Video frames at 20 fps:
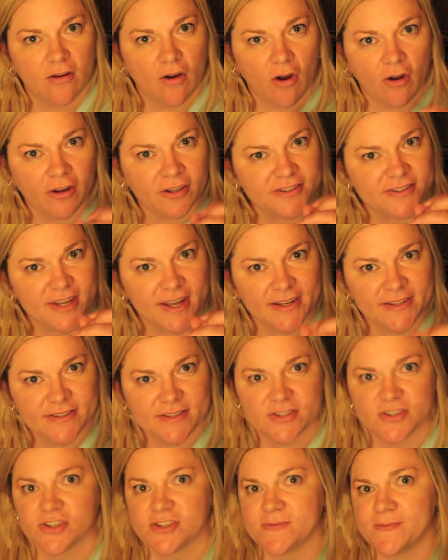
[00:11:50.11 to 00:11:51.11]
All it
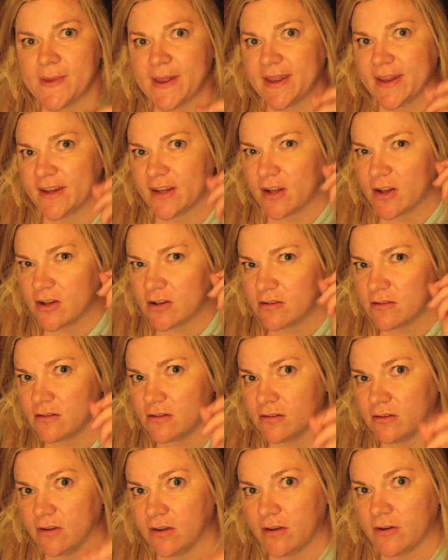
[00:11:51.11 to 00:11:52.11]
takes is just making
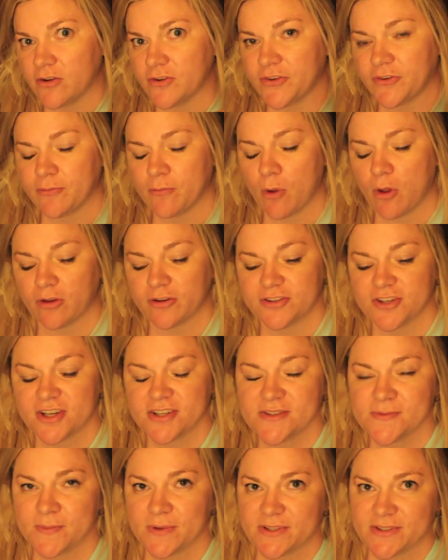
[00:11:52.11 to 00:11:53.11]
little small
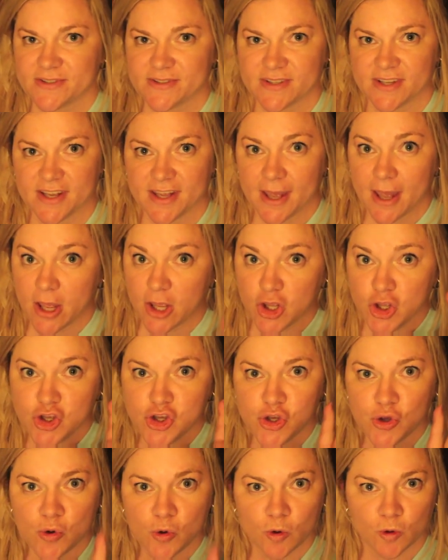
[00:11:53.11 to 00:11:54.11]
adjustments to get
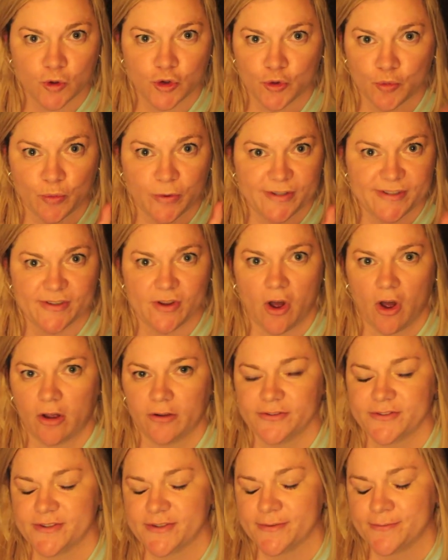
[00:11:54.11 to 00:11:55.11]
huge
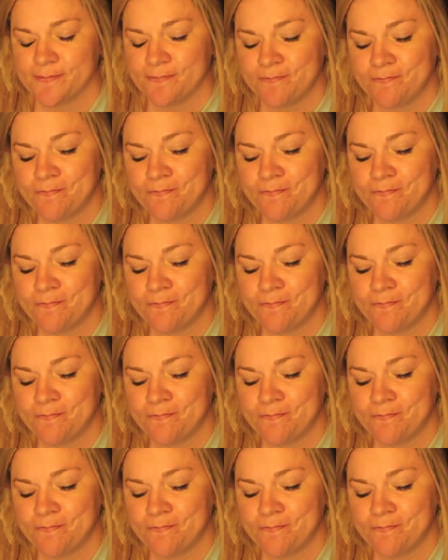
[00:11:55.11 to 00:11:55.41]
results.